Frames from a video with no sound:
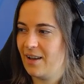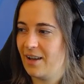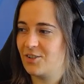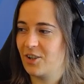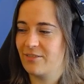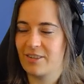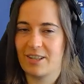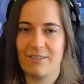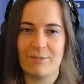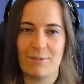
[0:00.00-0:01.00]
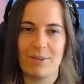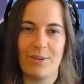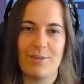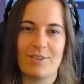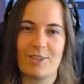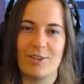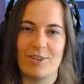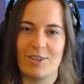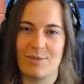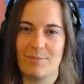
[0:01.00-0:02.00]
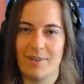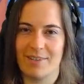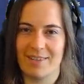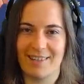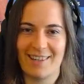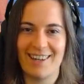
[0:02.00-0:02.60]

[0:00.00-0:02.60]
don't even give them clothes, Koji monster.